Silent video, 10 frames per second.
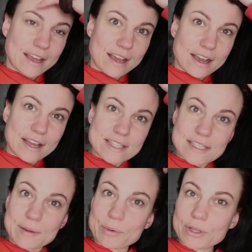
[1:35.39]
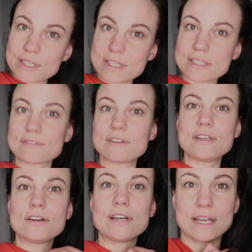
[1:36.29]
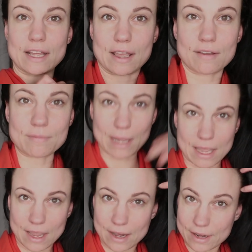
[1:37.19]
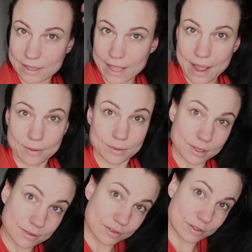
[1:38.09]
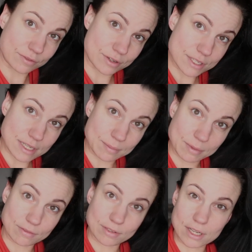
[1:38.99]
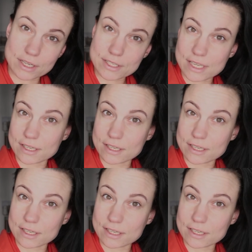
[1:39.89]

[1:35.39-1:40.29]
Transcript: at some point in this video, and I have my hair down for the first time in vlogs.